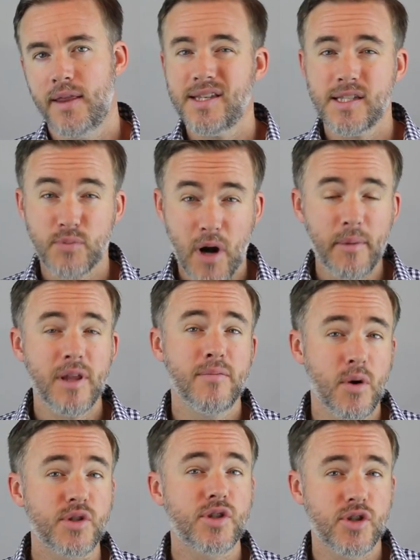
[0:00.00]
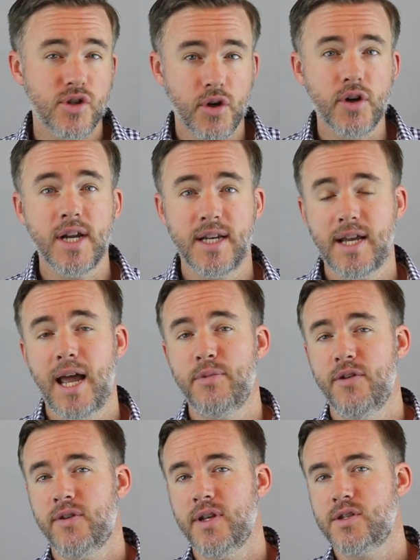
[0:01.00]
And this is probably the most sturdy
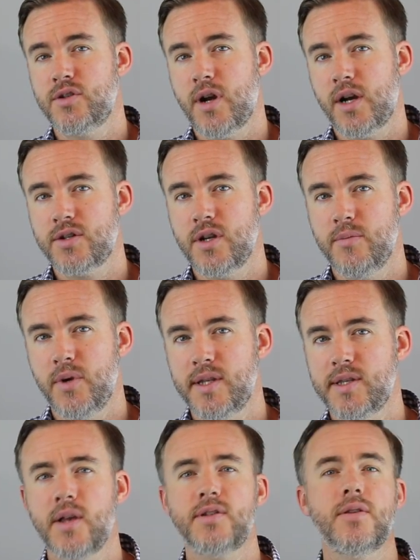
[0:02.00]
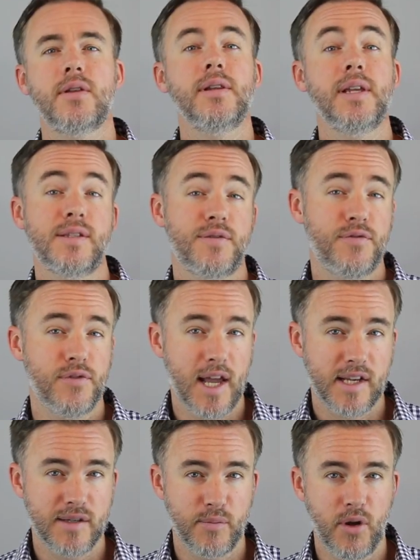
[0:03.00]
type of construction, but it's also the least
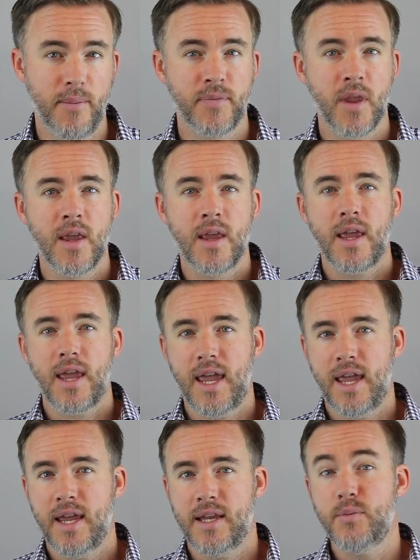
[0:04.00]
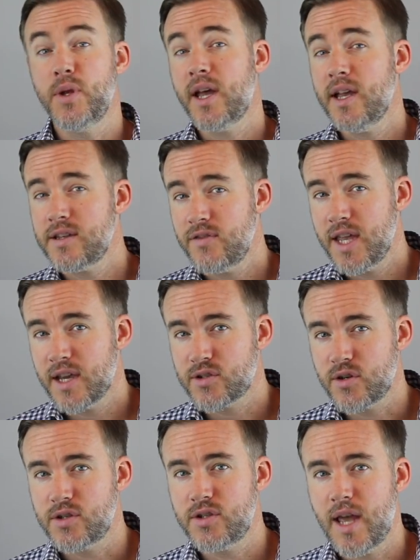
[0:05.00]
flexible. And because of the
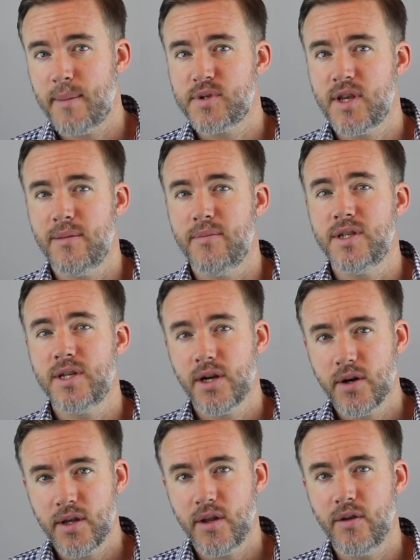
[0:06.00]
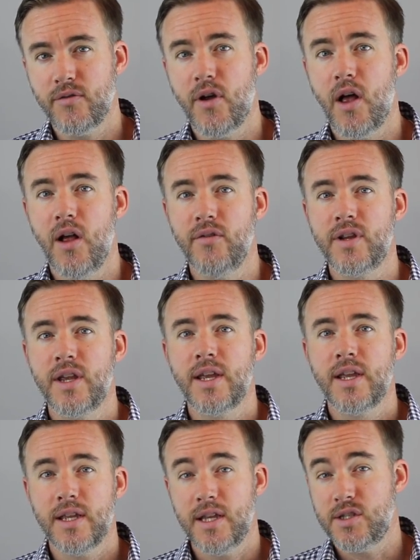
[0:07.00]
extra steps and material involved,
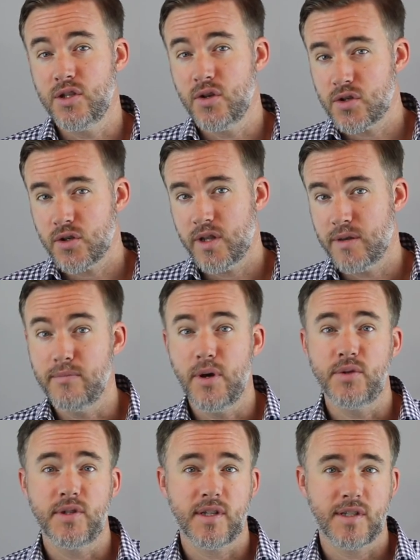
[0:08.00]
it's usually the most